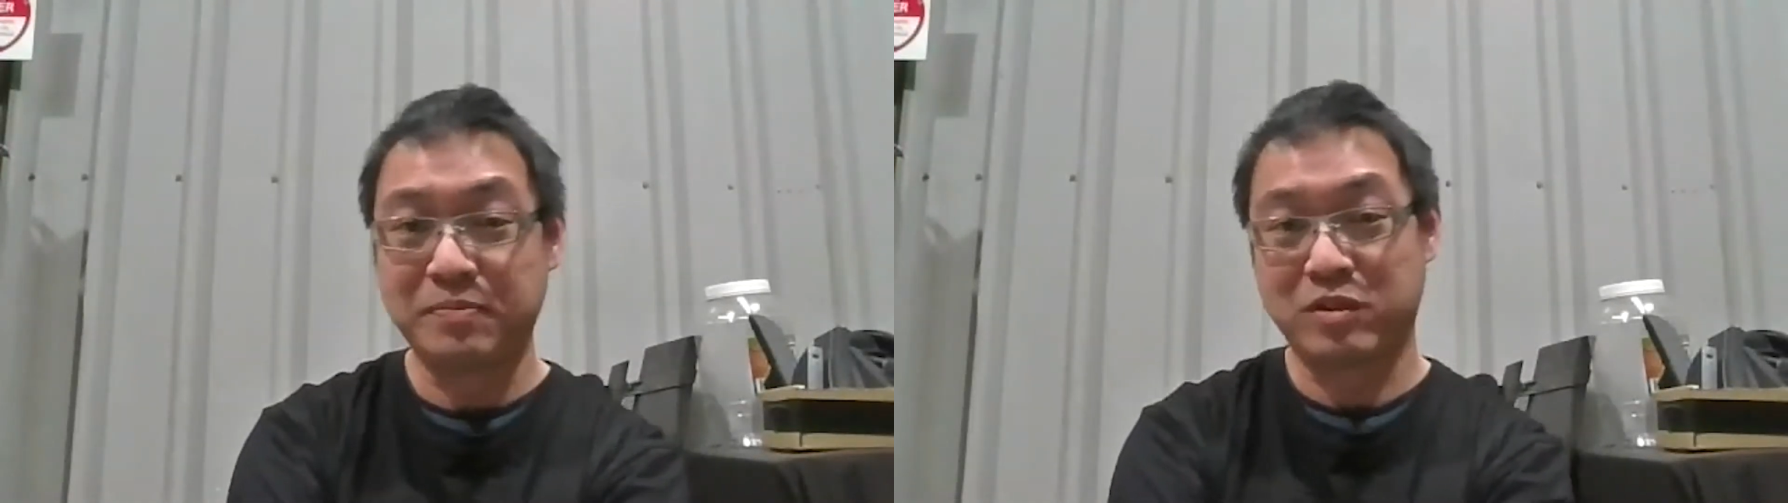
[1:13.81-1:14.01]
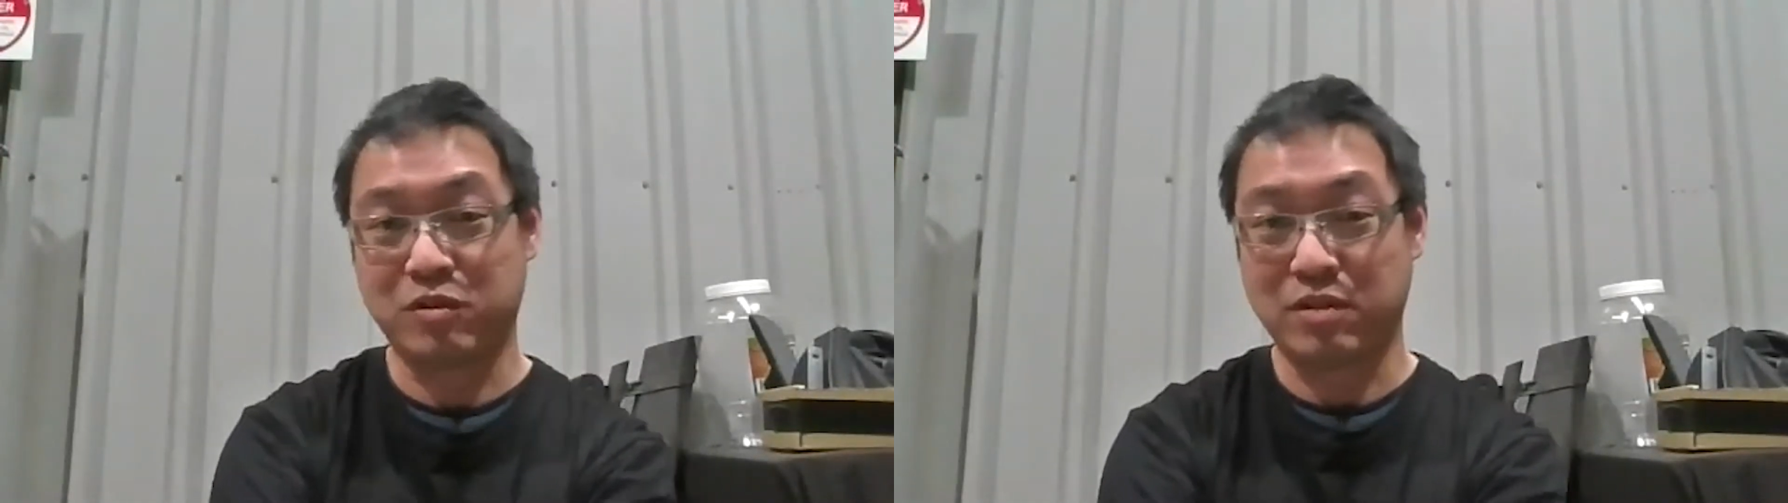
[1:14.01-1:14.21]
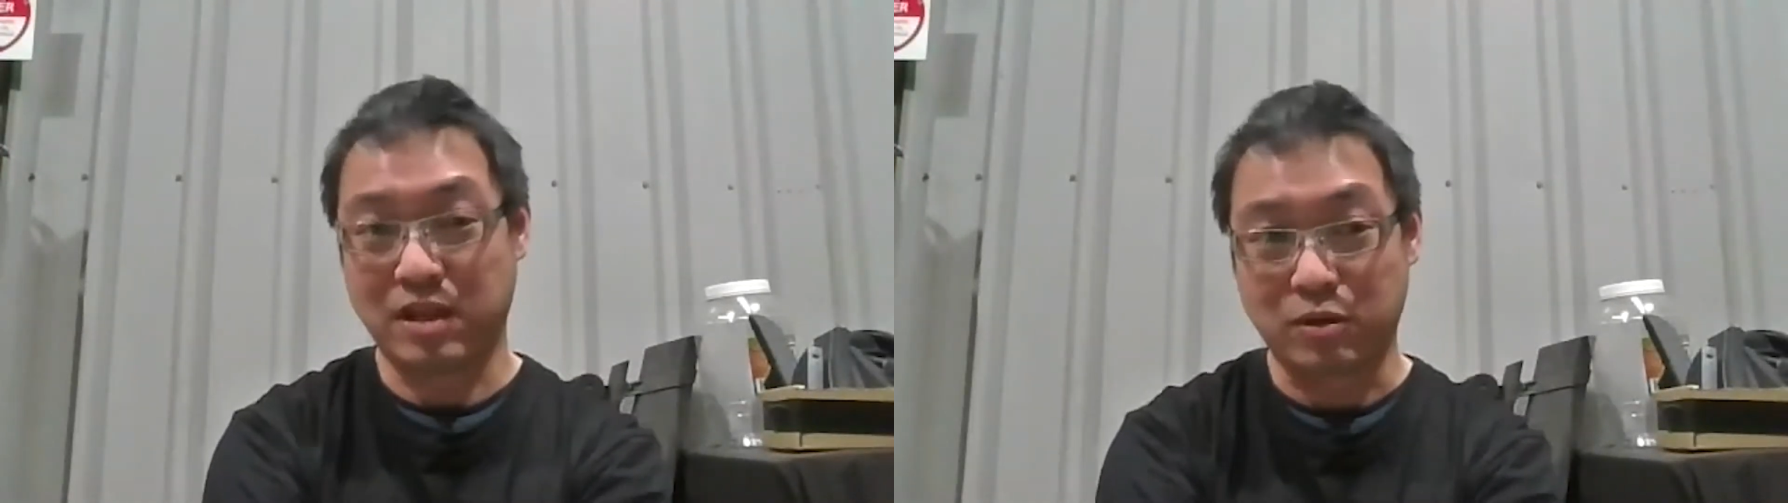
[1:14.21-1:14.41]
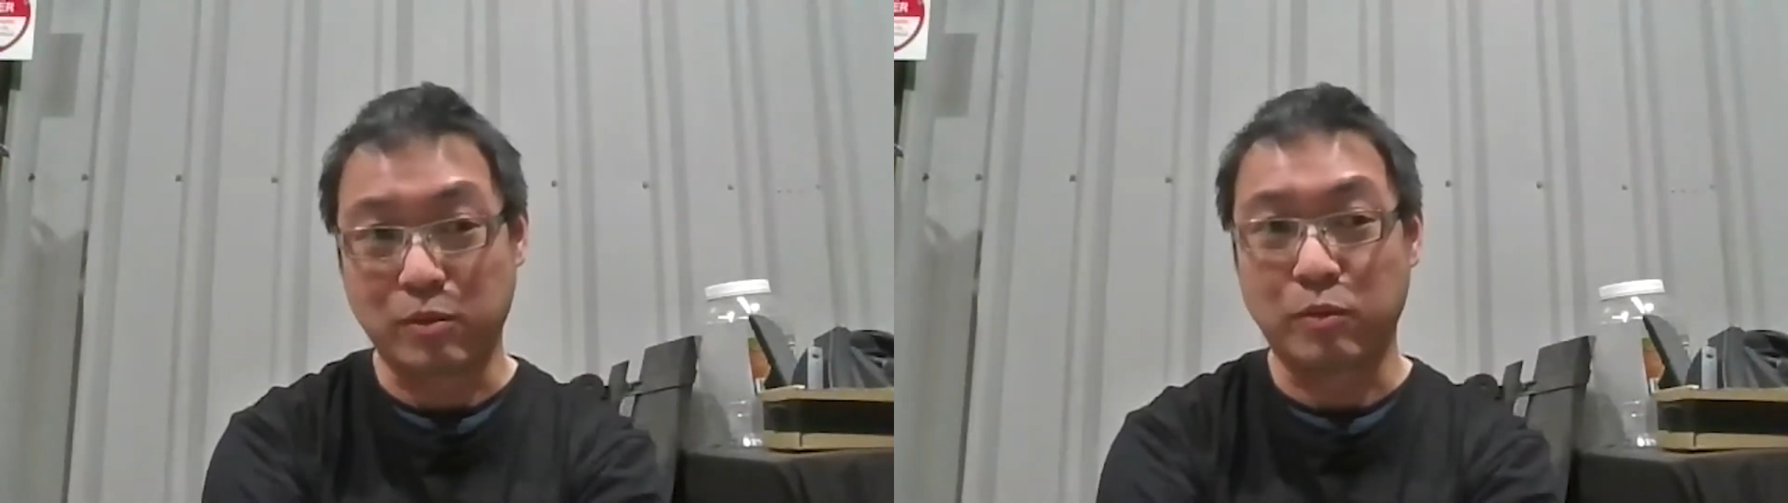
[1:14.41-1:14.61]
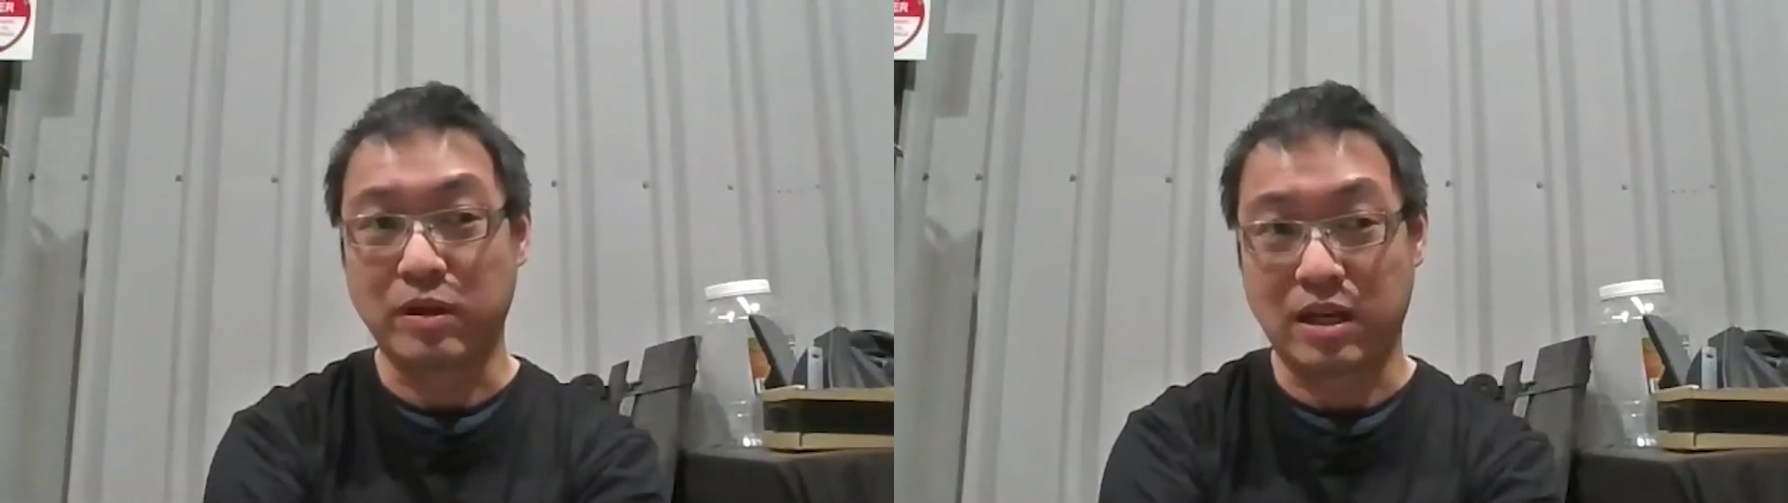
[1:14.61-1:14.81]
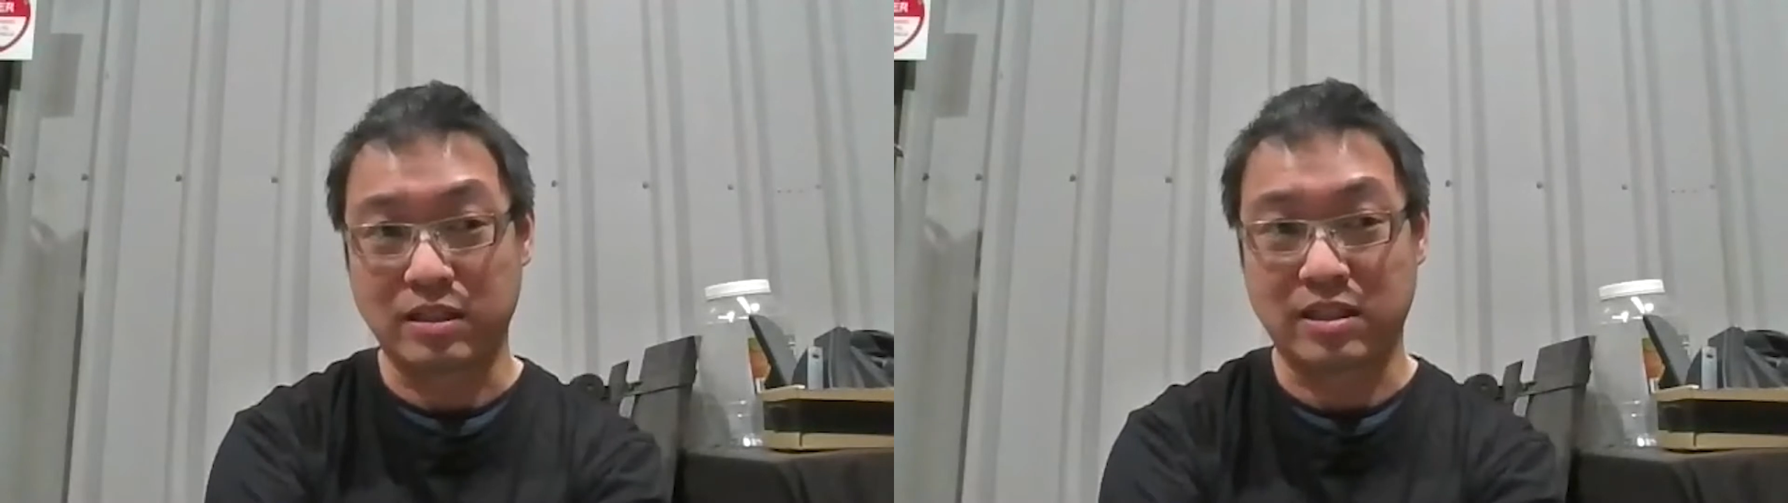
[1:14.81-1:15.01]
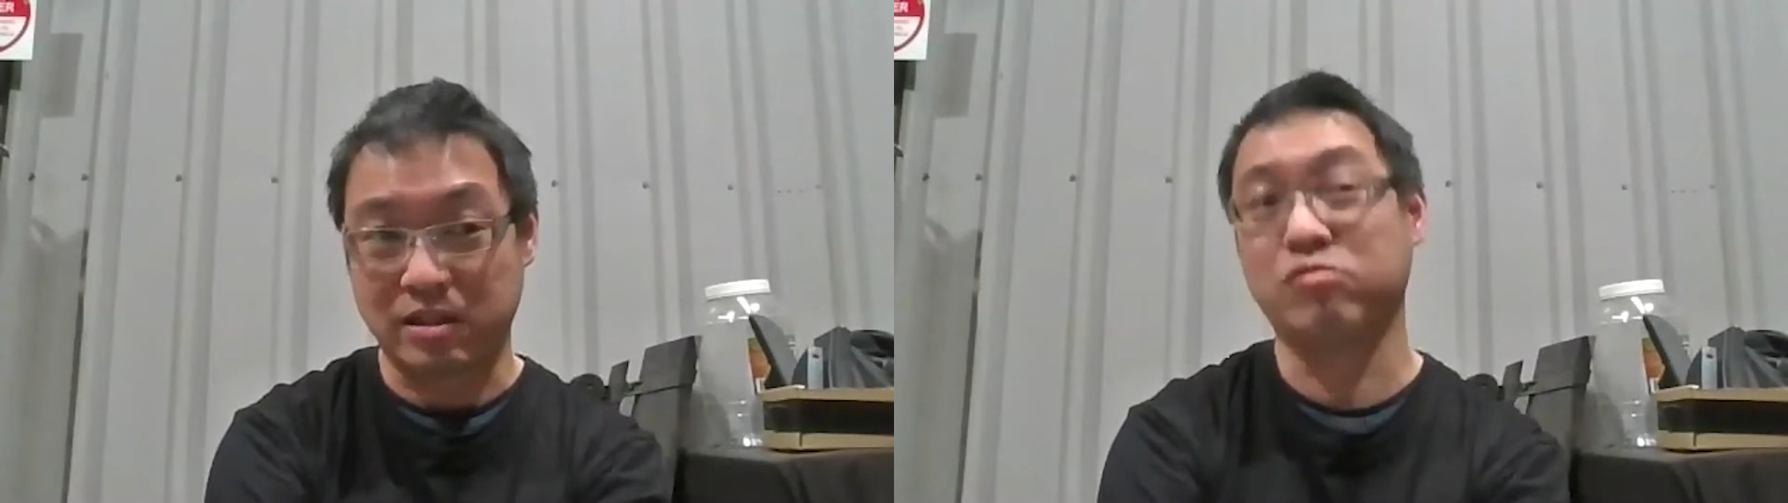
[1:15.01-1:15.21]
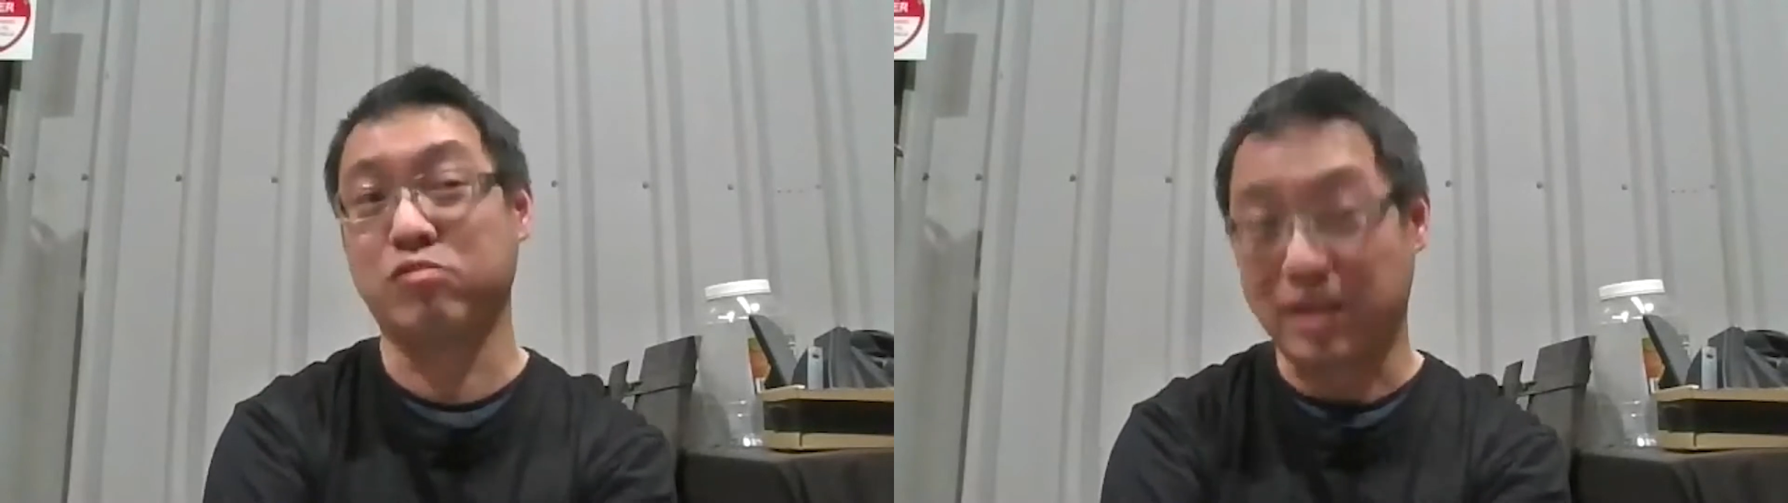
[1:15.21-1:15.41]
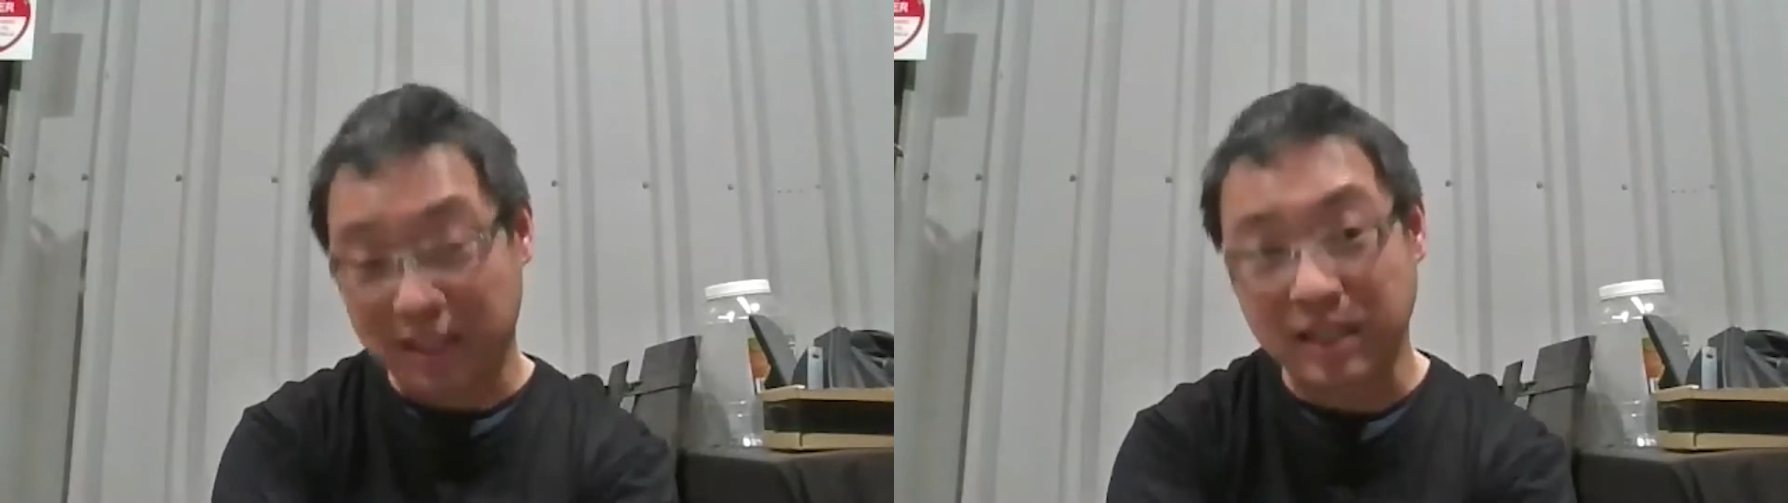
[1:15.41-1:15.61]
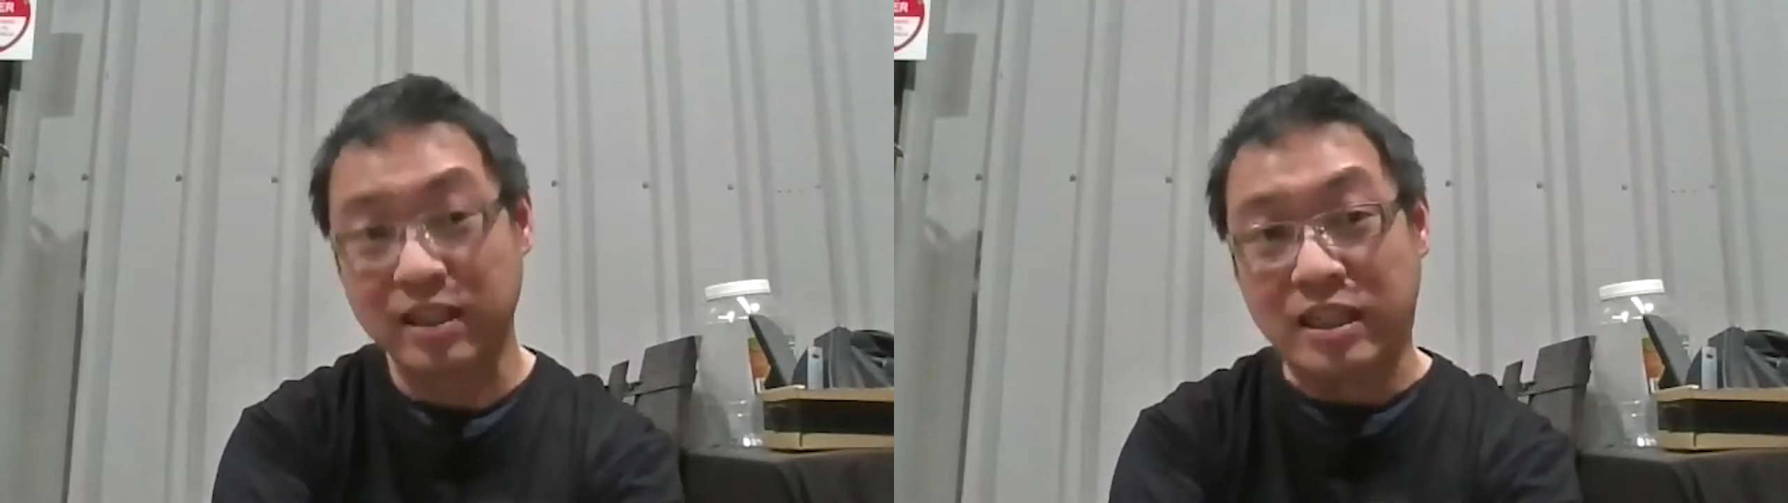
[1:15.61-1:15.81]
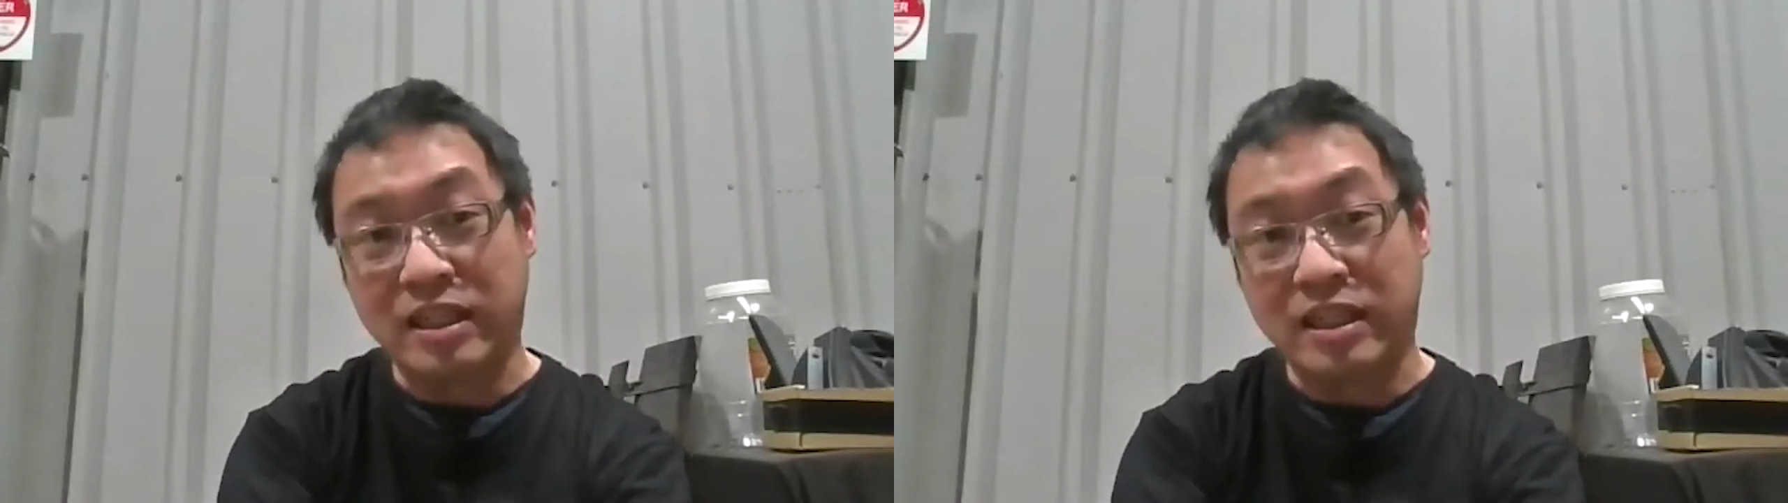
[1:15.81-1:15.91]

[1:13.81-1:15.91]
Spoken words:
So at the moment, I'm still running.